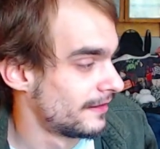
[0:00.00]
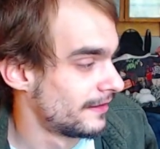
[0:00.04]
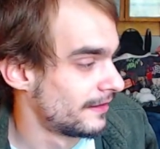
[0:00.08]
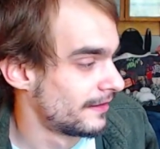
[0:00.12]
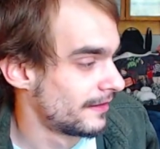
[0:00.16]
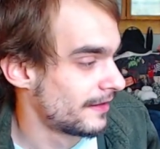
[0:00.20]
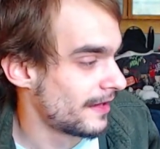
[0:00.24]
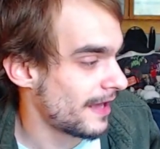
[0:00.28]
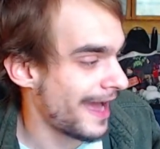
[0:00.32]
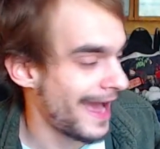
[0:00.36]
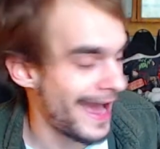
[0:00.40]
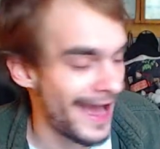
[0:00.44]

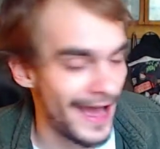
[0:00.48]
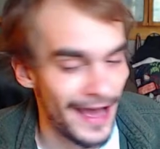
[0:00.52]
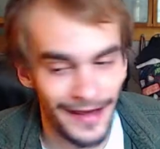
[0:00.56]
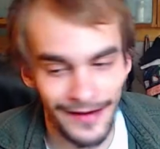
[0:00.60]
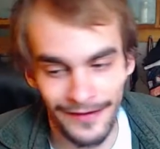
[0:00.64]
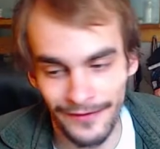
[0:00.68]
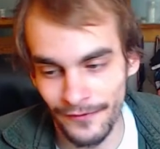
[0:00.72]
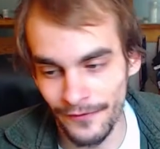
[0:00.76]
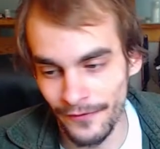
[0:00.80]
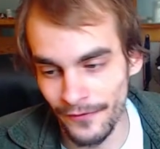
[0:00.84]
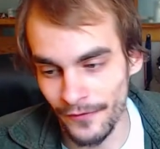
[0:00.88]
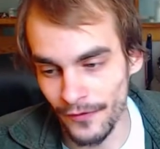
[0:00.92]

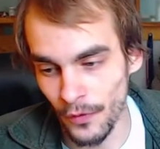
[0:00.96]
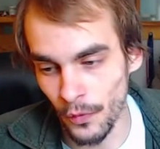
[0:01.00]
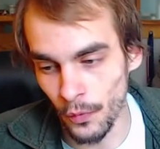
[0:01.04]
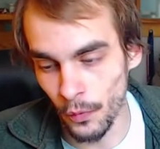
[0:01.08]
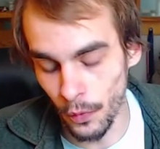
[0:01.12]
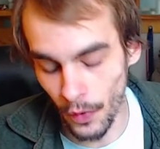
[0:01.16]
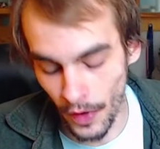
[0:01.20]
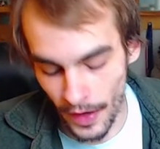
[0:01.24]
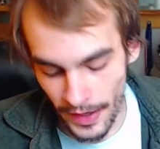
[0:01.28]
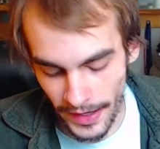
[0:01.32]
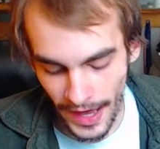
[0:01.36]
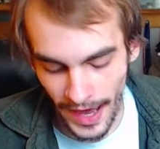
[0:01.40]
have
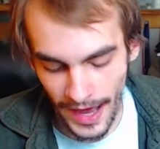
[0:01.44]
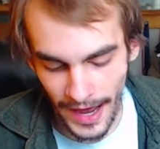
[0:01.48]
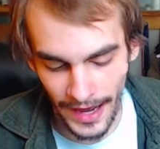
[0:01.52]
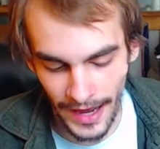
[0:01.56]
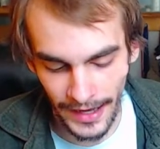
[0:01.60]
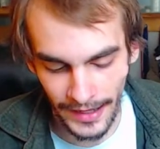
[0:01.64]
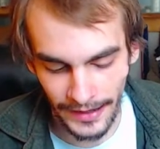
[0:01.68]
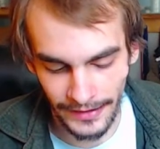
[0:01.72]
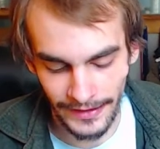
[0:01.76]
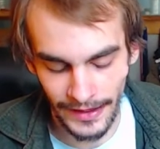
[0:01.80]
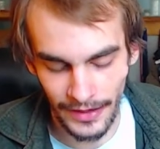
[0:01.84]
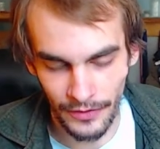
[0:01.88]
one eye
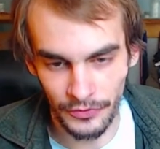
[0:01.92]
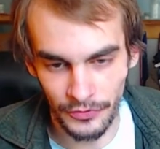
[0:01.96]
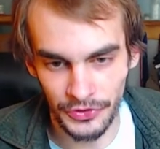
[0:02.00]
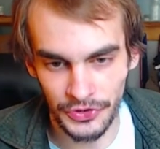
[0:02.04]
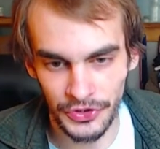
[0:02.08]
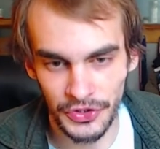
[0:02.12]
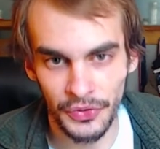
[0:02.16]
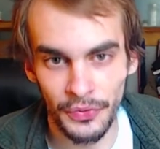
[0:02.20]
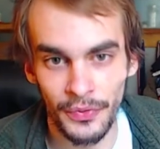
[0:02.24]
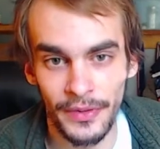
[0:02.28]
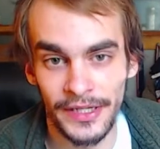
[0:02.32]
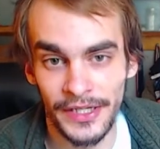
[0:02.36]
that was
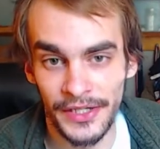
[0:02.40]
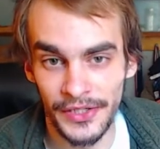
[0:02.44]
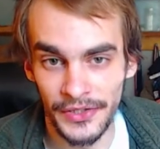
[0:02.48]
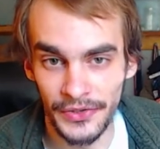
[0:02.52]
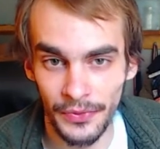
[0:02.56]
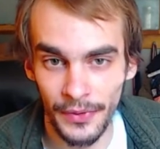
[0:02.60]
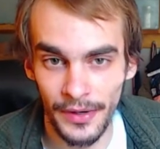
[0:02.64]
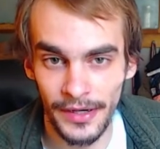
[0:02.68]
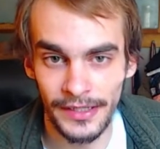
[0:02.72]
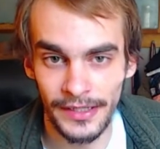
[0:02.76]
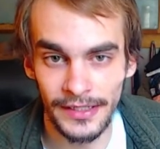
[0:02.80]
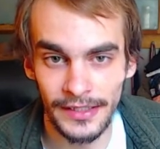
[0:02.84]

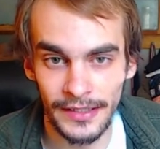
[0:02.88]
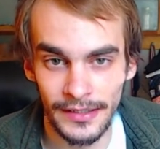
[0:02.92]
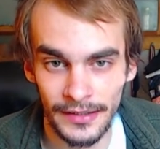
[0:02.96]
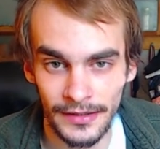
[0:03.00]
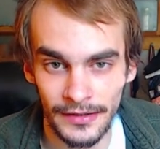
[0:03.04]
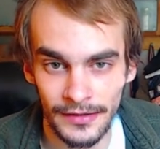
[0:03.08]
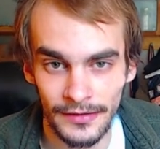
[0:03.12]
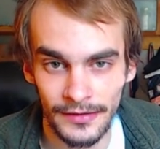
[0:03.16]
20/20.